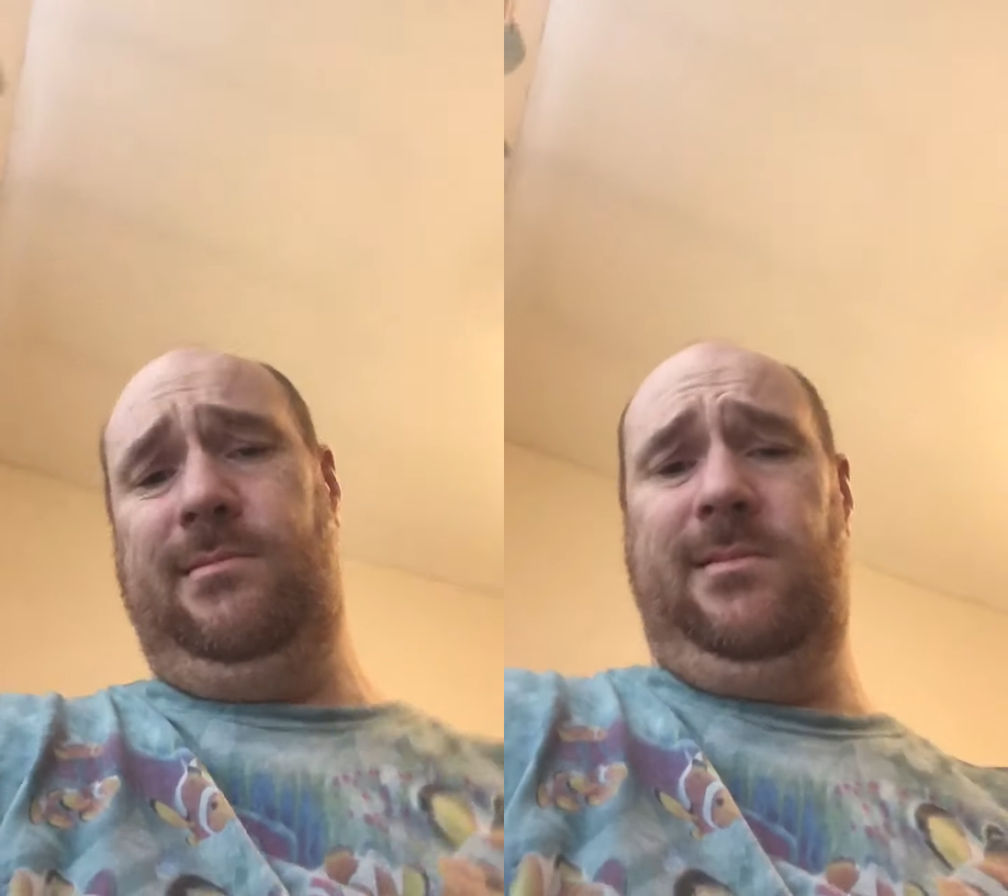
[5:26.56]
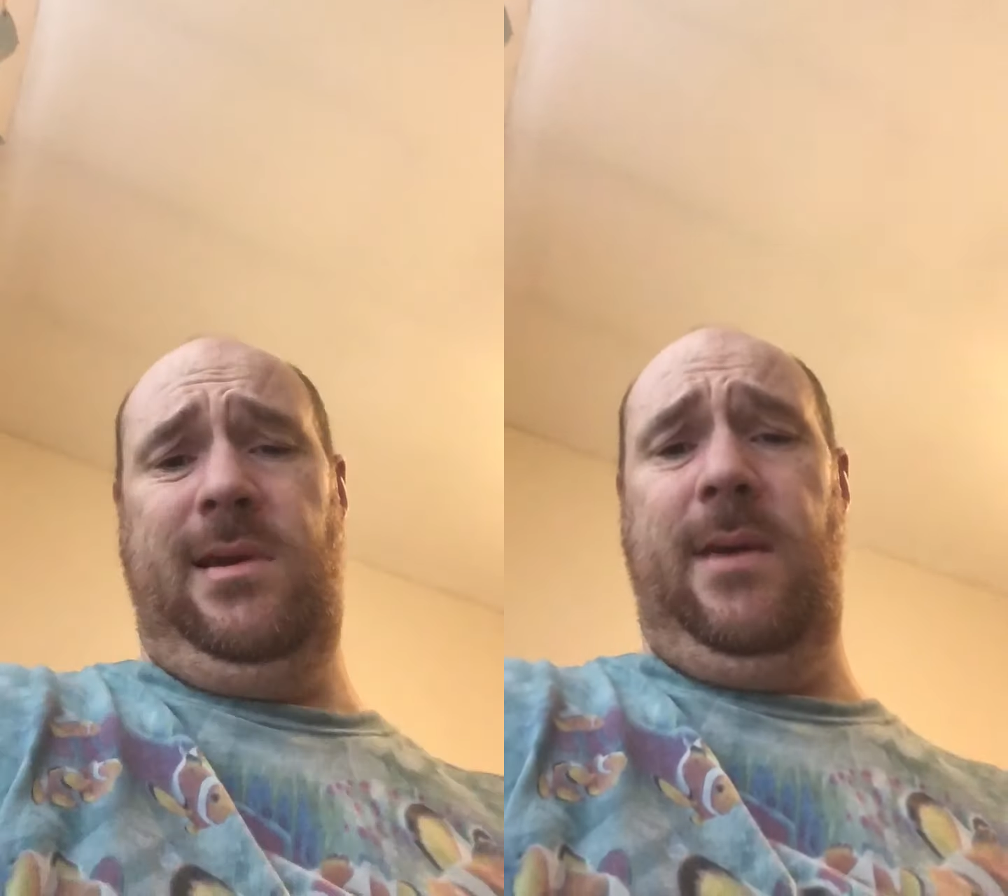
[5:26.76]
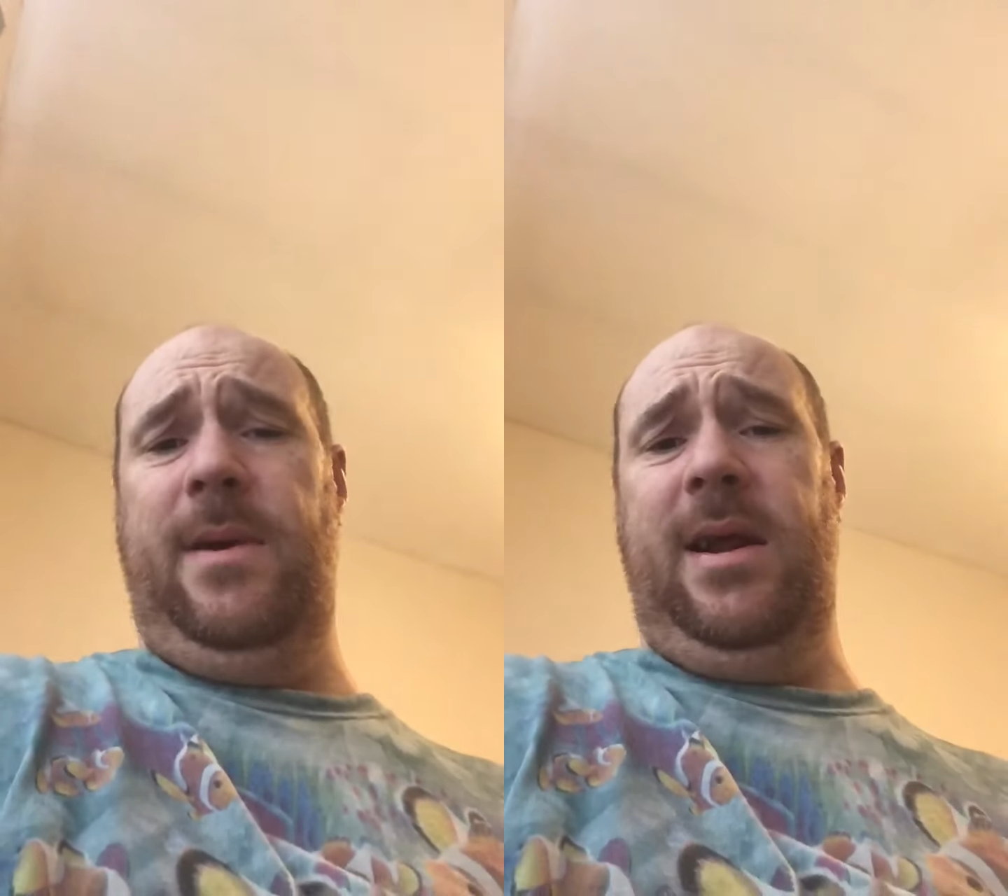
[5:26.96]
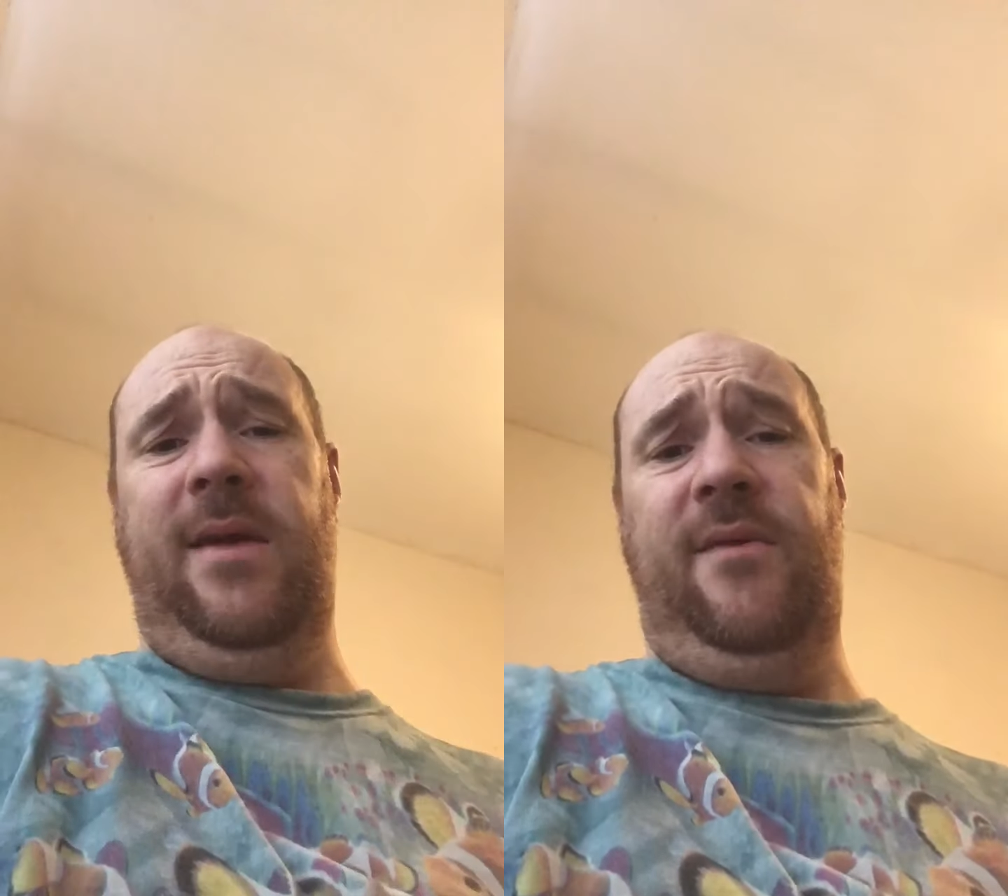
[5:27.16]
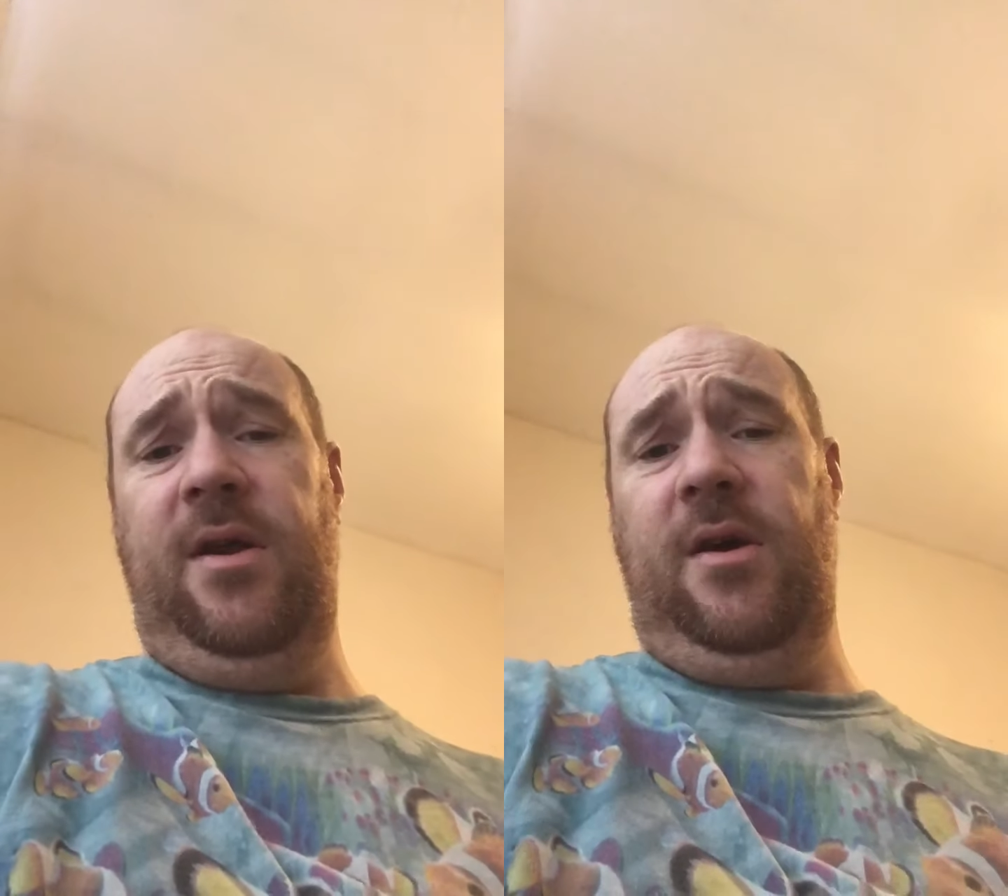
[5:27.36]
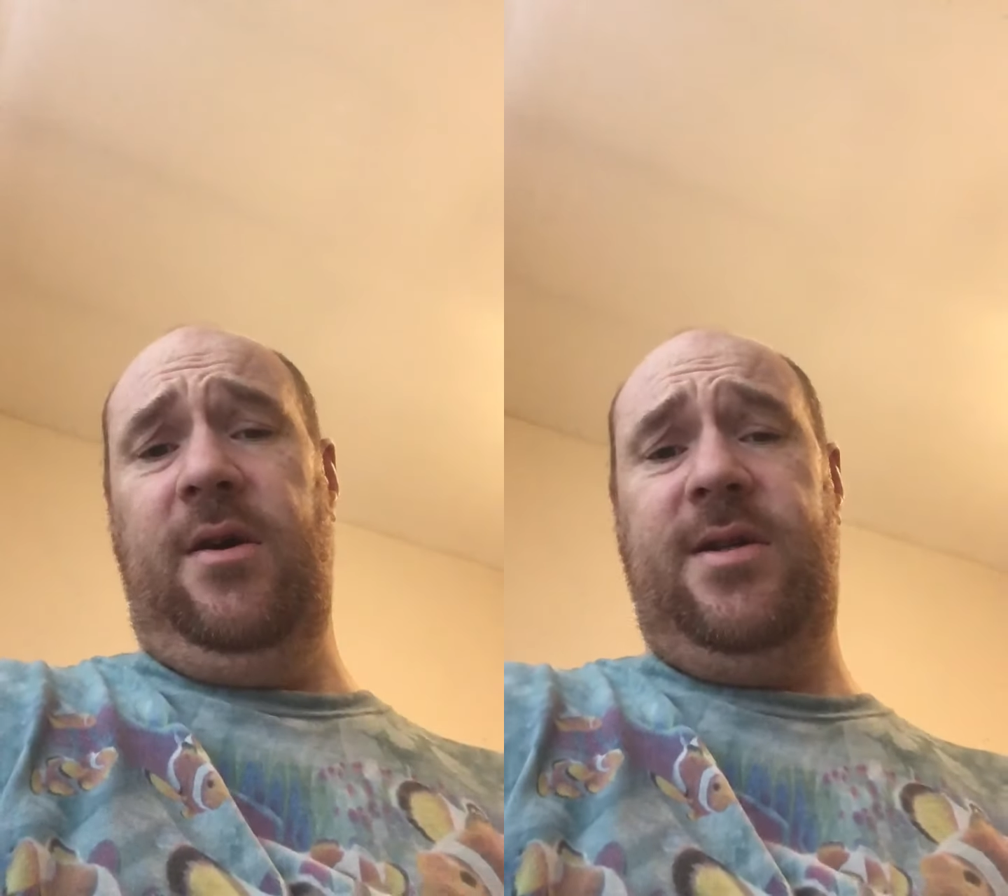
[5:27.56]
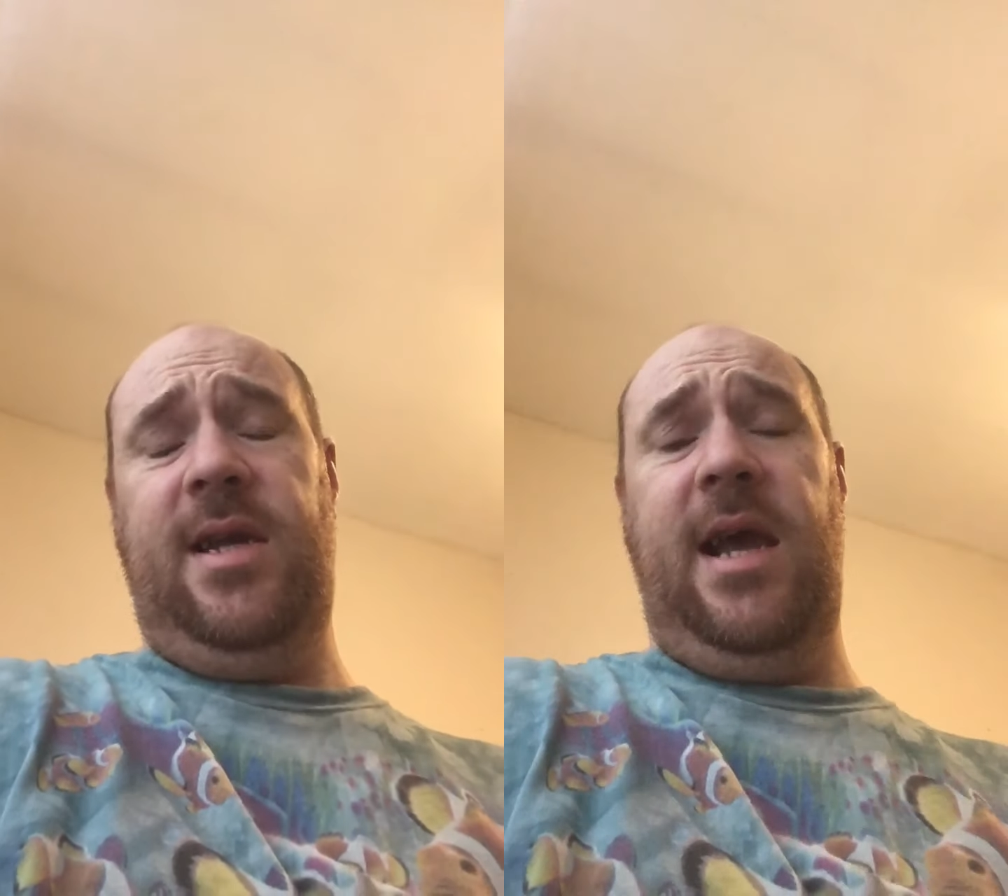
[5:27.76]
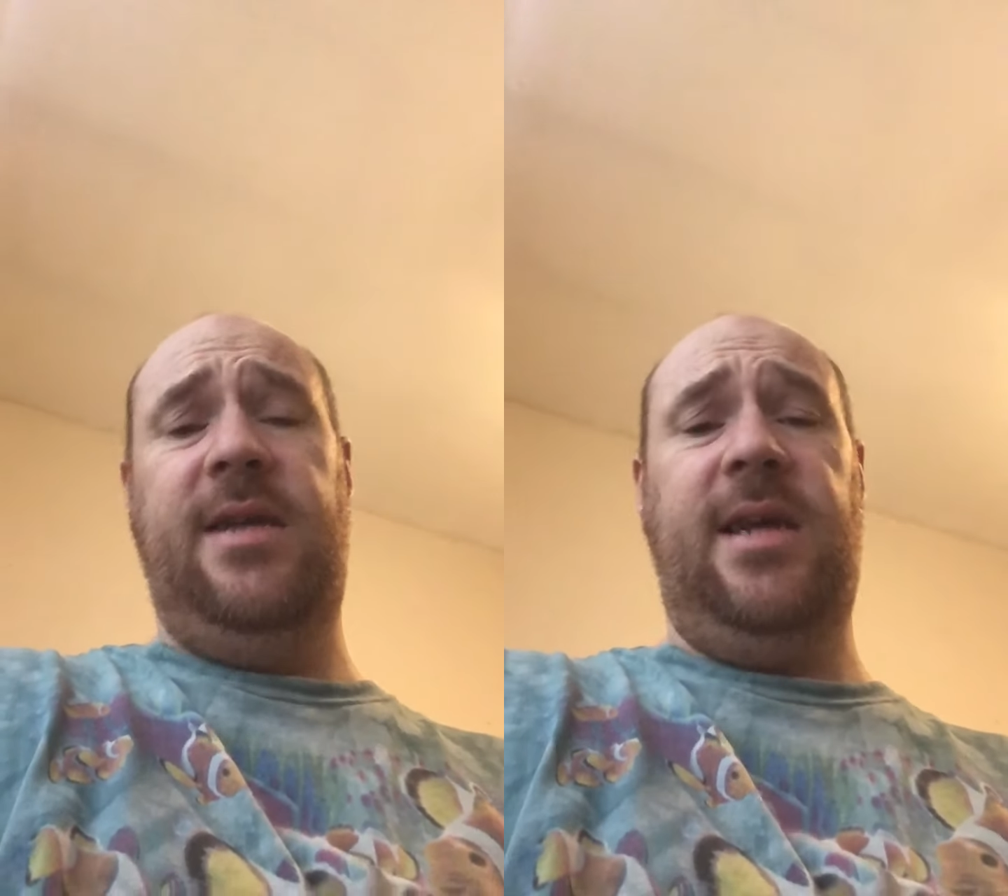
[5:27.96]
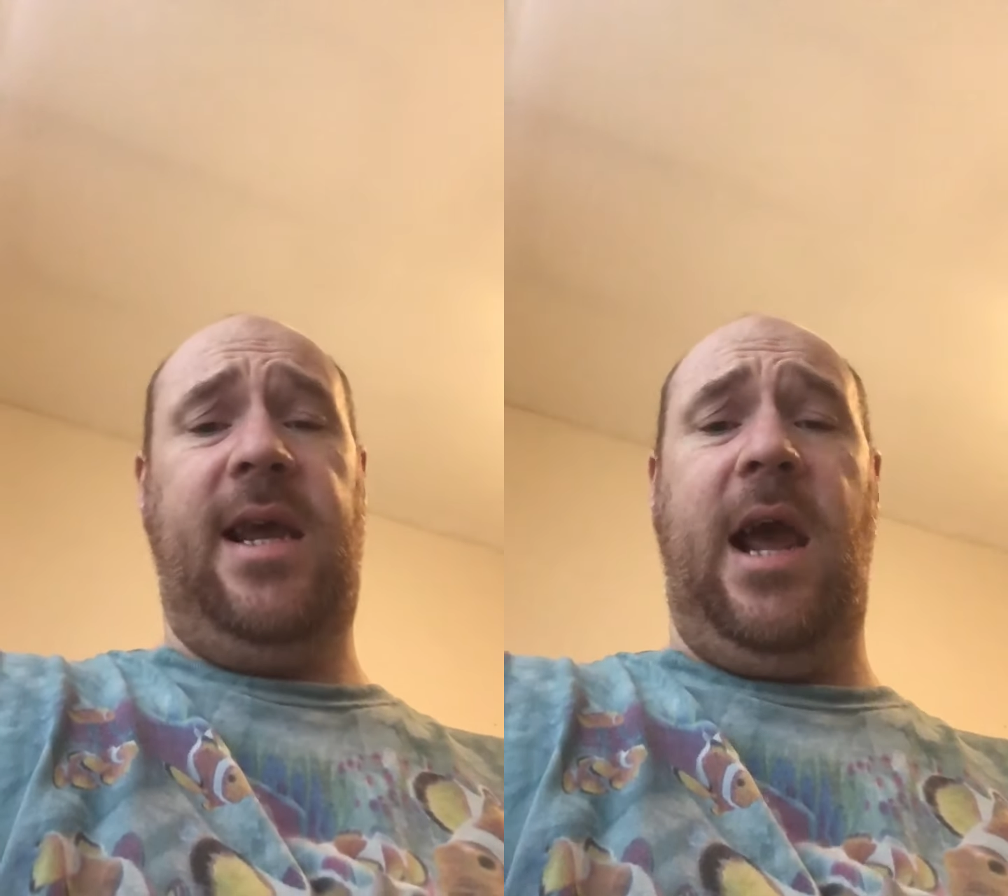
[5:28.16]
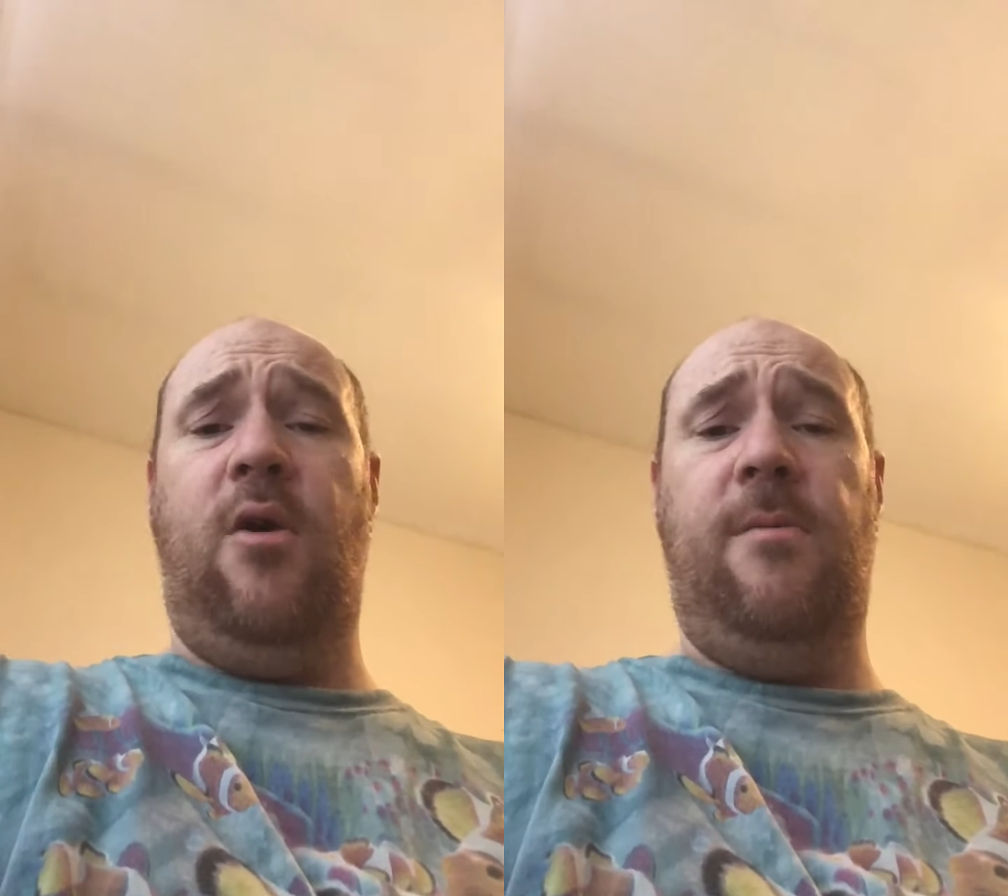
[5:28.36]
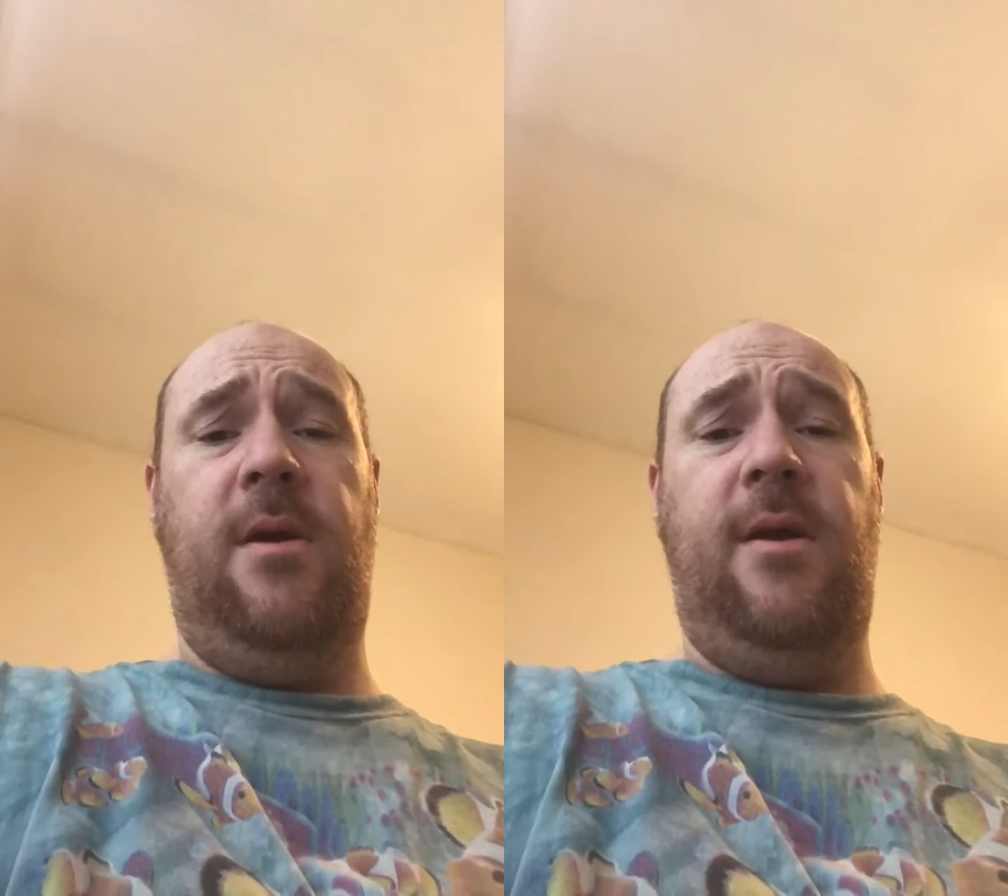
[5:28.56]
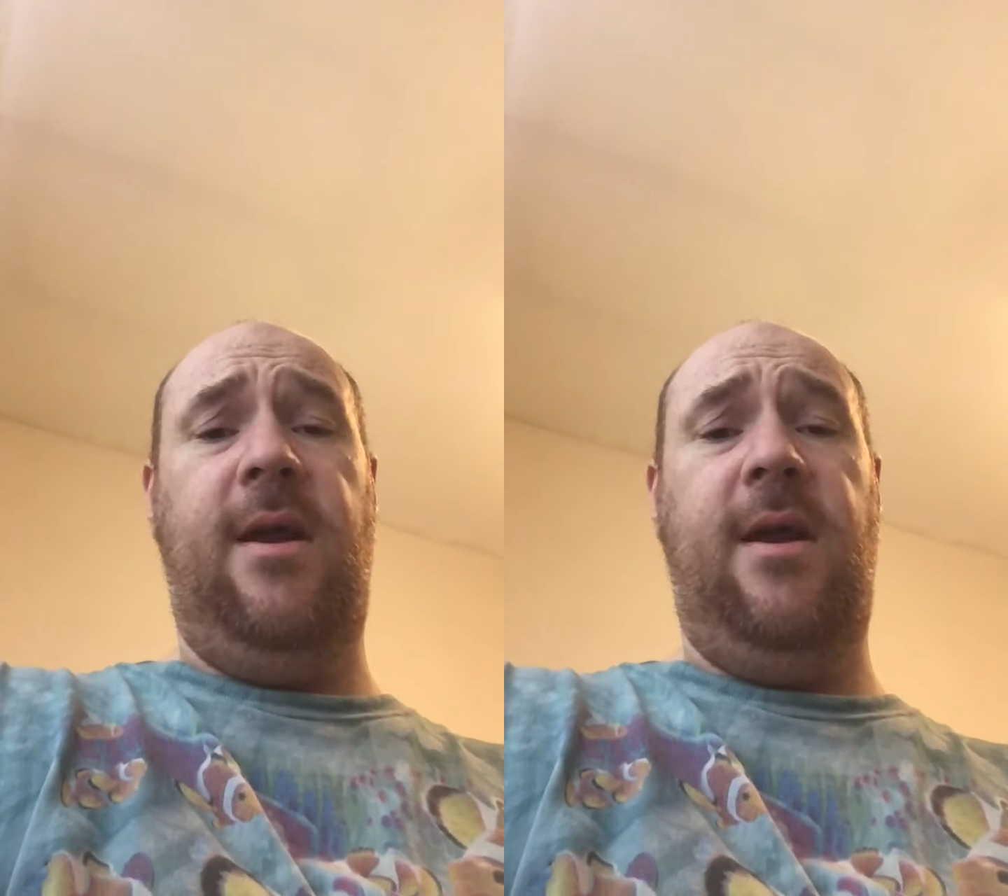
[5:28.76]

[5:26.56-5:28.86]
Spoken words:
I mean, if you don't taste the caramel or